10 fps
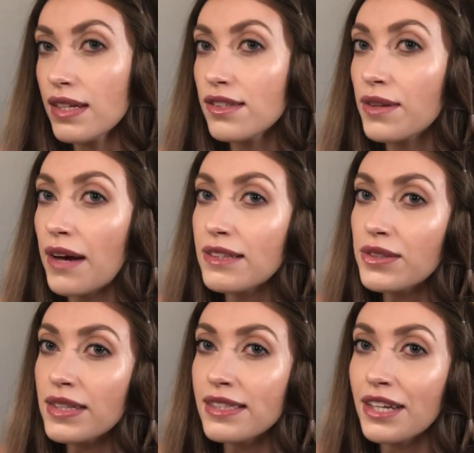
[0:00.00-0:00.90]
So now as
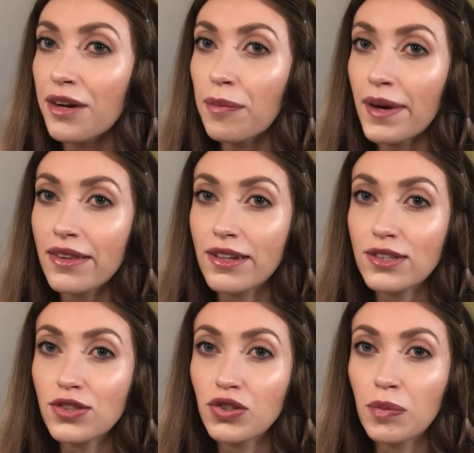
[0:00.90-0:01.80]
you can see, our braid
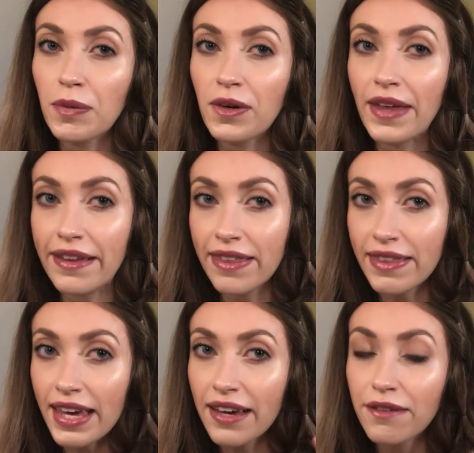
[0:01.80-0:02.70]
looks super
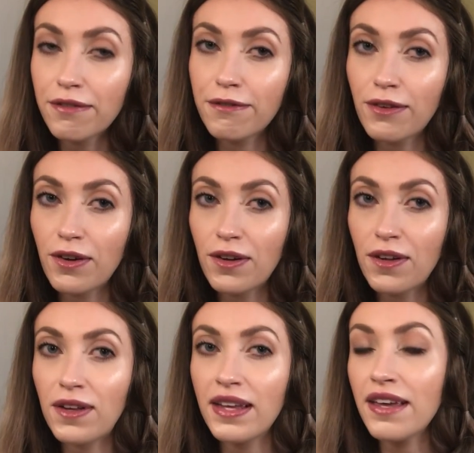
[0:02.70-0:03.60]
thick,
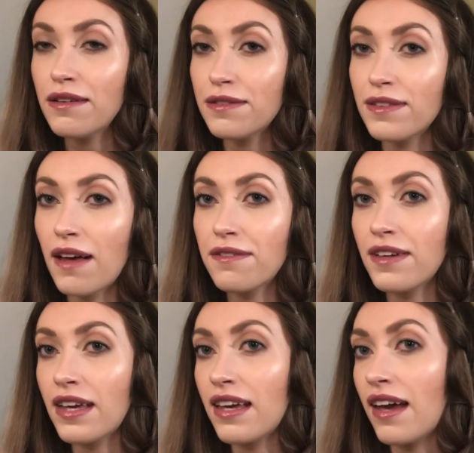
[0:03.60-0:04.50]
full,
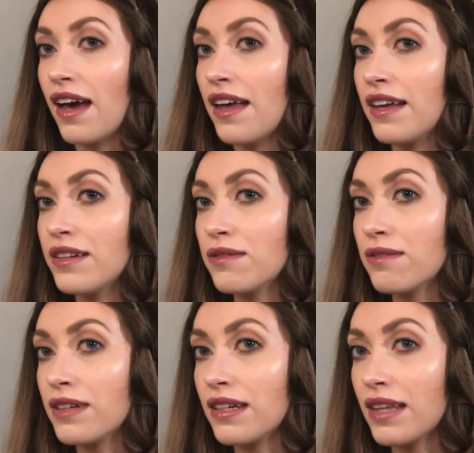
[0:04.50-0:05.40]
fluffy, and
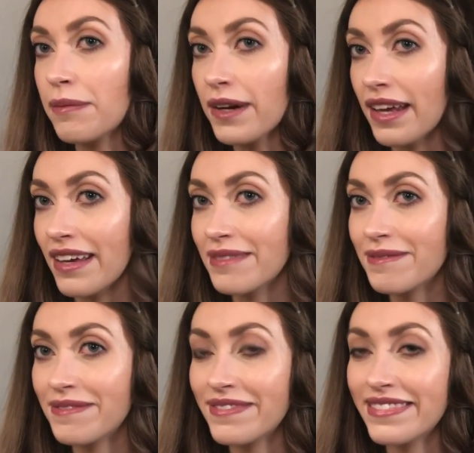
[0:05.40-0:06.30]
really pretty.
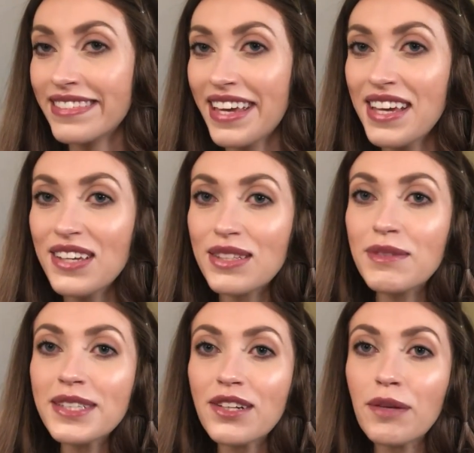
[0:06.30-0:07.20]
So I'm
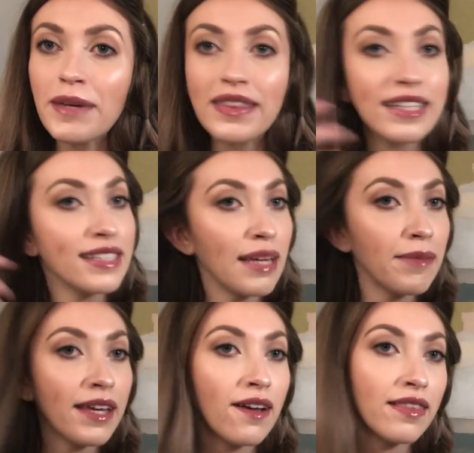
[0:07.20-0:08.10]
just gonna repeat the same
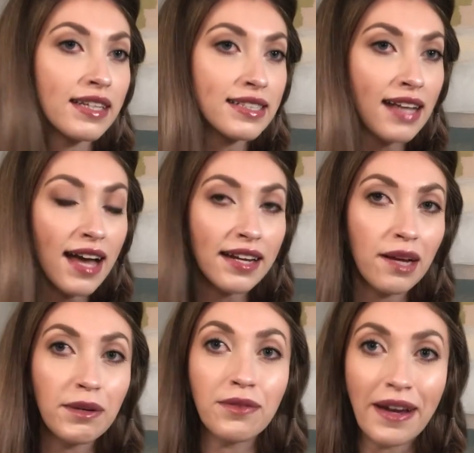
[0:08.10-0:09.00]
thing on this side and
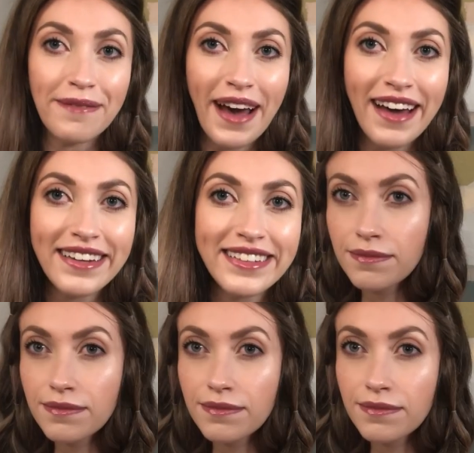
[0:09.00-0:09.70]
I'll be right back.